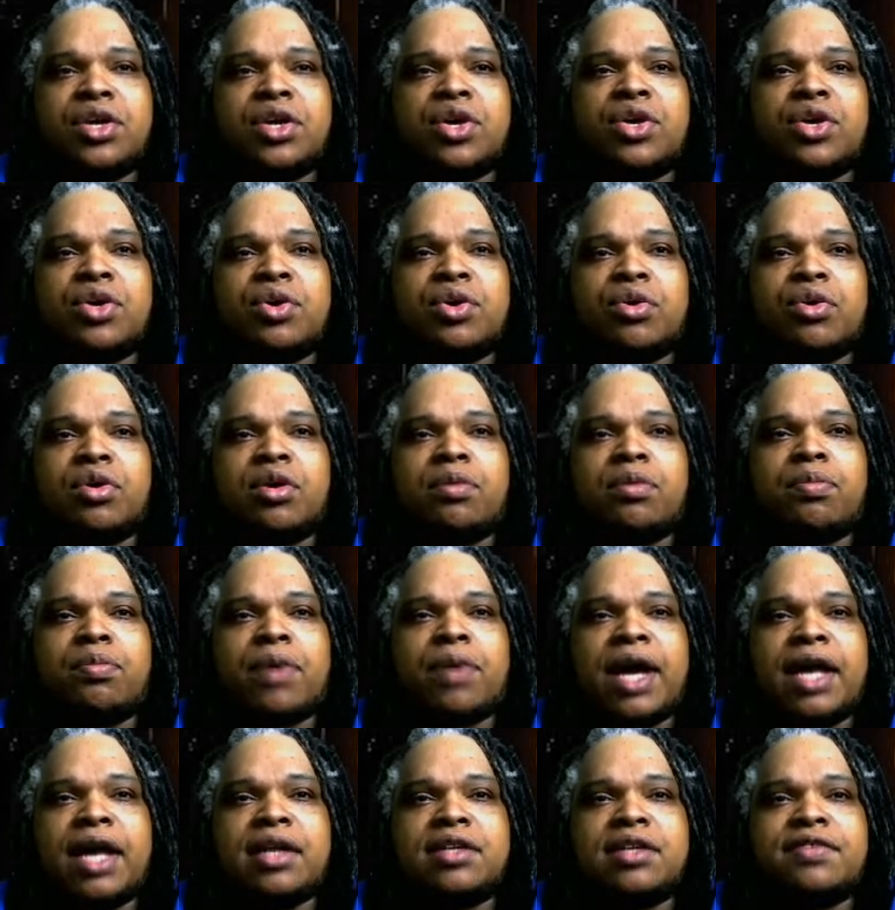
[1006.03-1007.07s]
Your
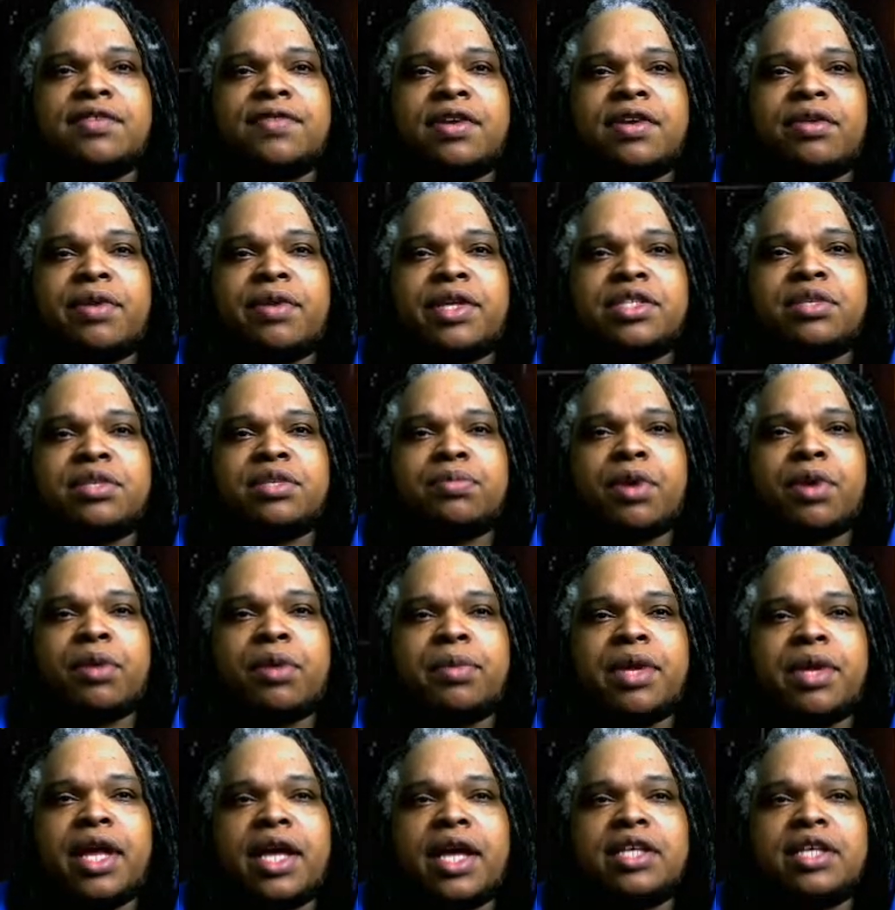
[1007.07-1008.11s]
Pilots Federation
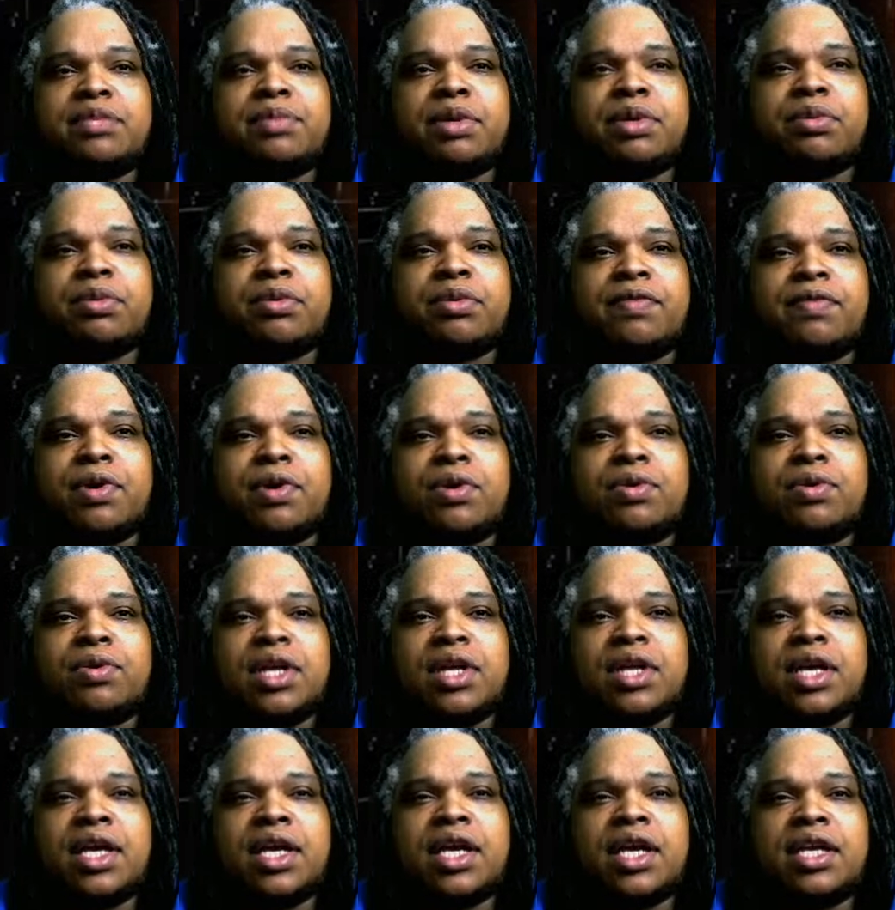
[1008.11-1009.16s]
permit has been revoked.
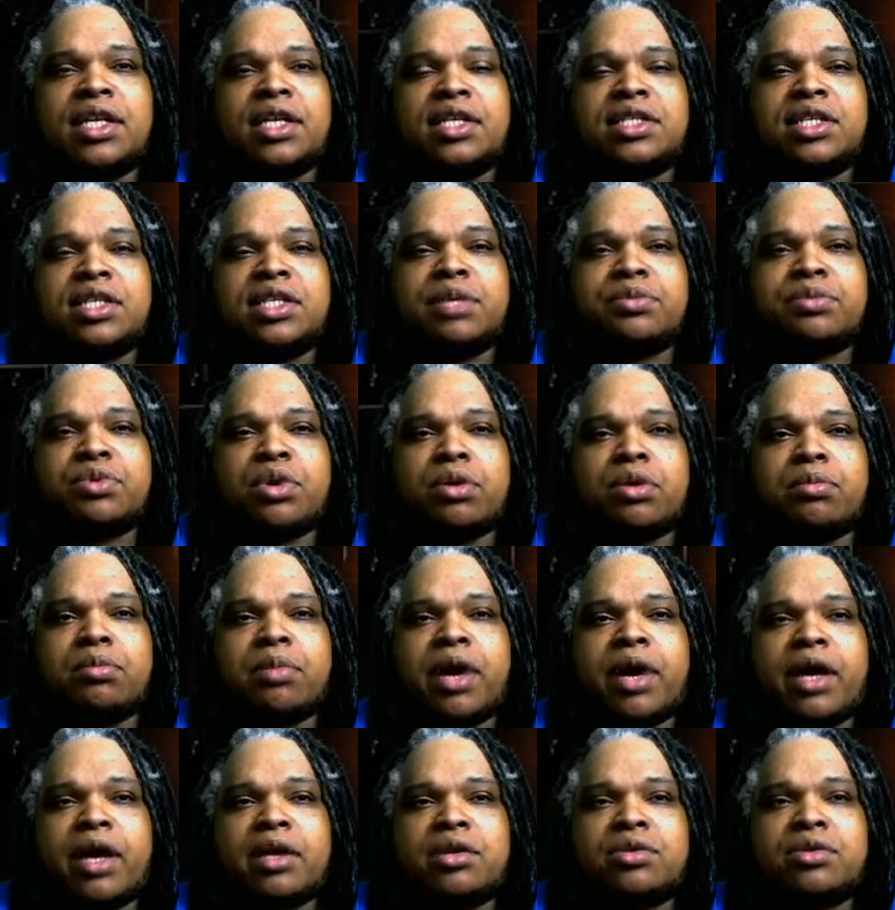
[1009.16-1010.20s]
Any ships or
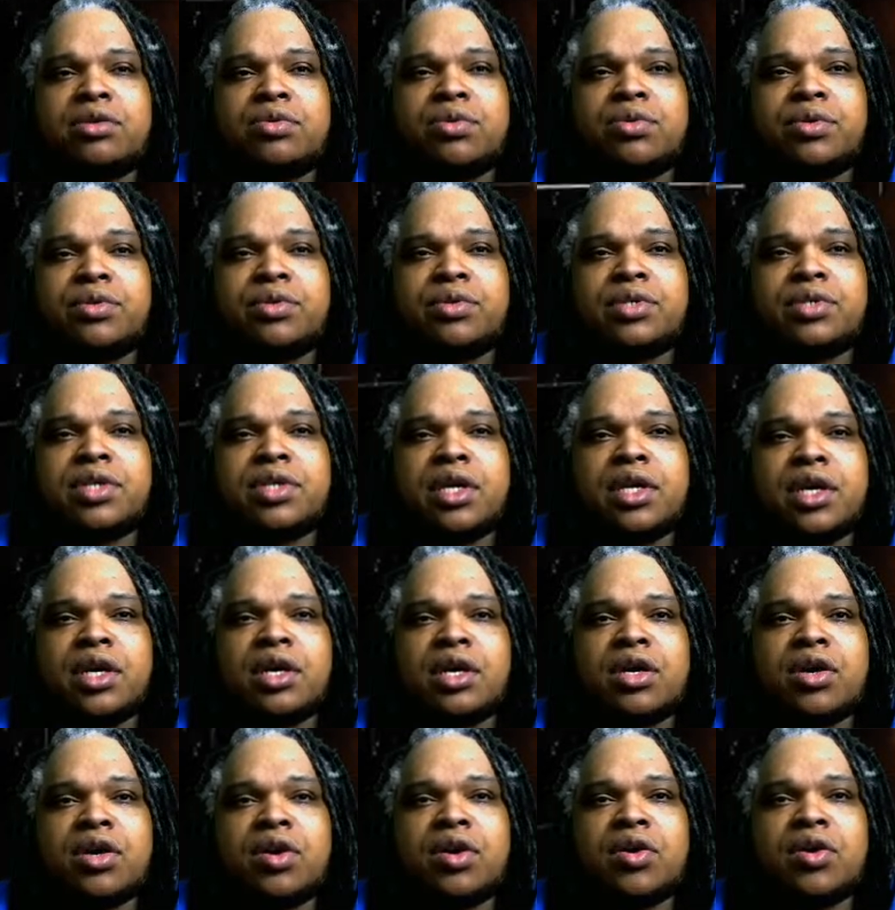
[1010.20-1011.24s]
modules
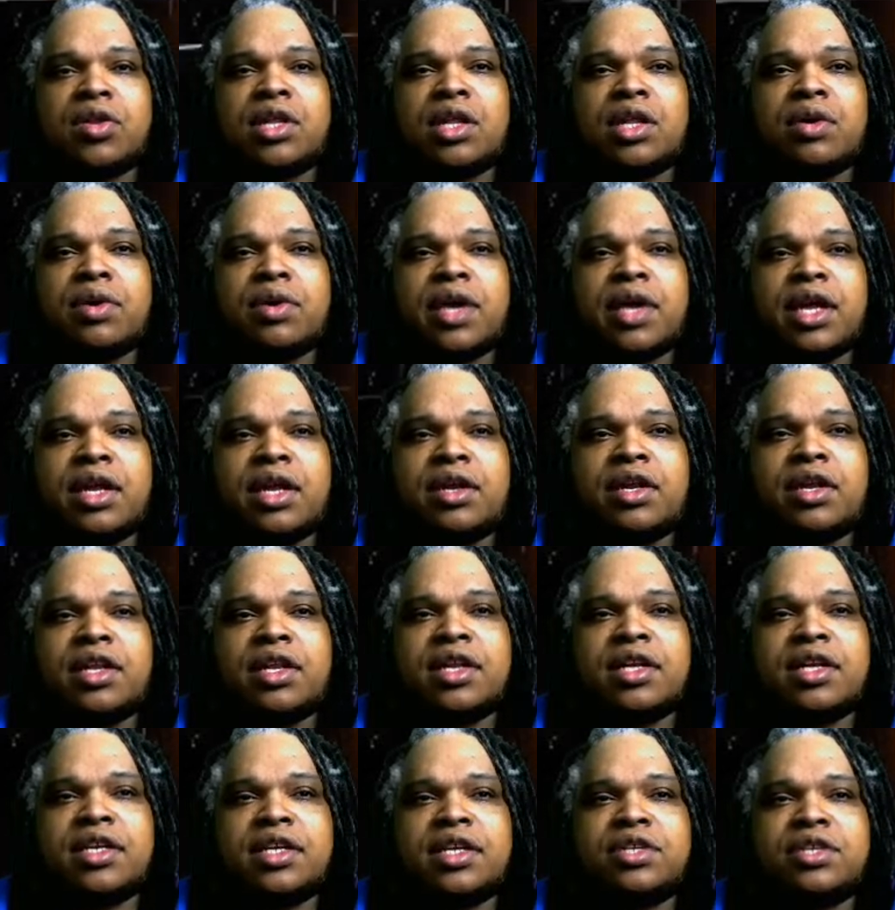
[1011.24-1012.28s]
currently located in the
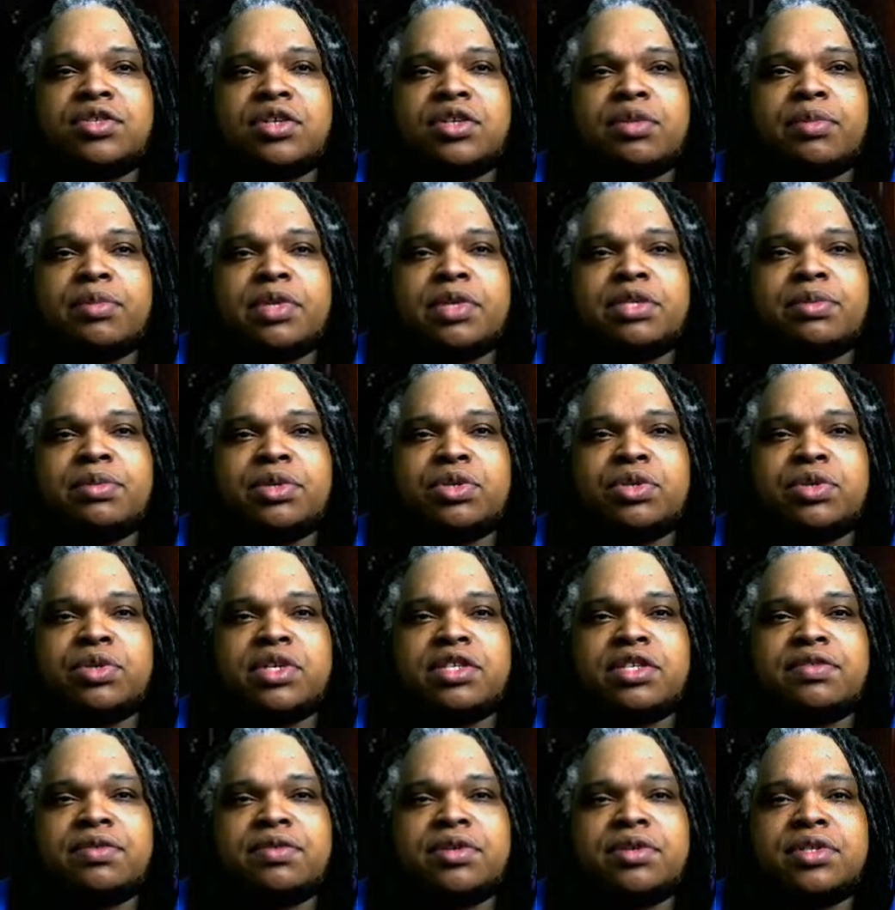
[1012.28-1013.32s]
district must be
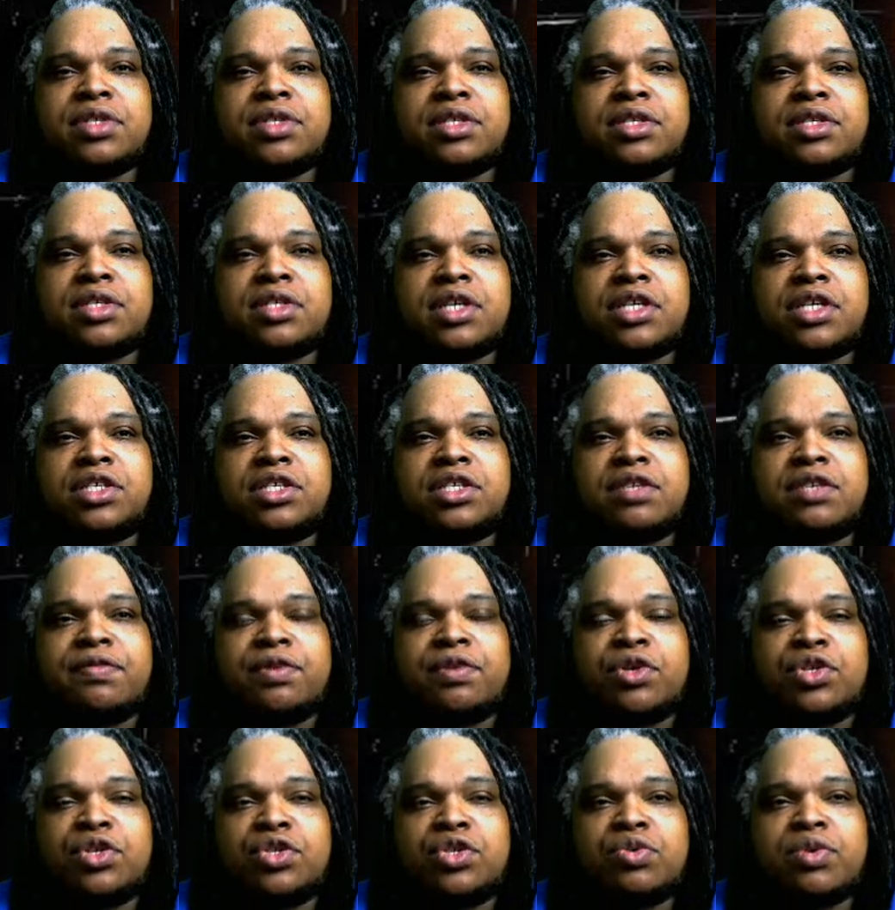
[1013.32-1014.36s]
transferred to the station of
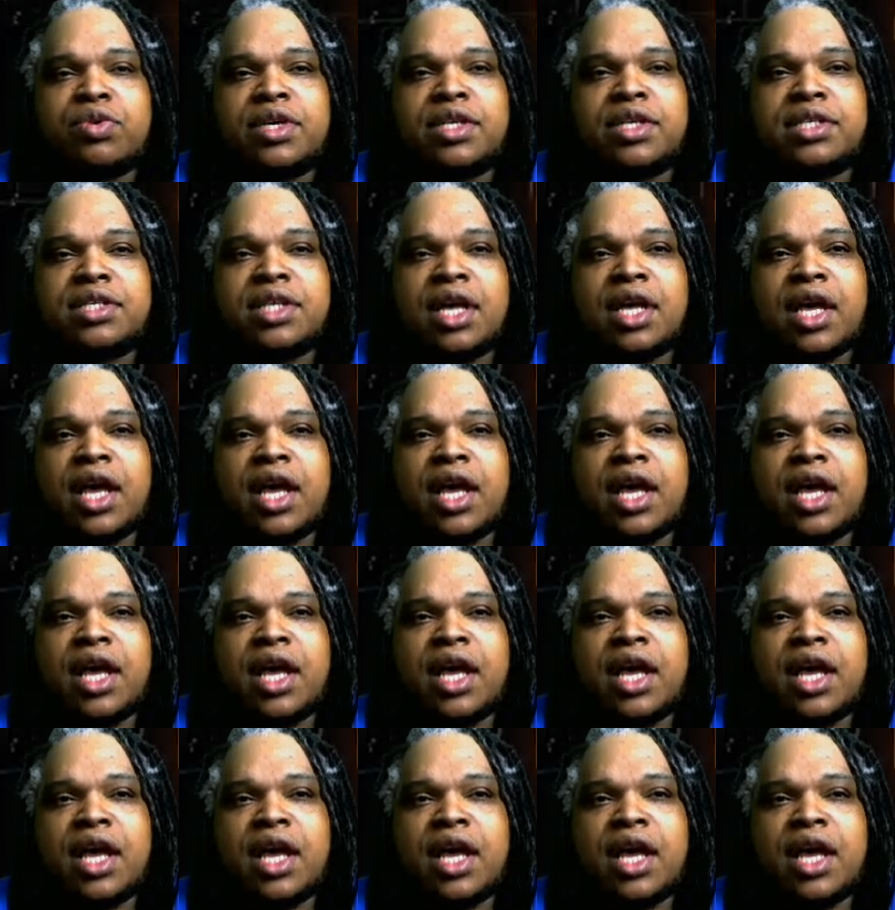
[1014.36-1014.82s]
your choice.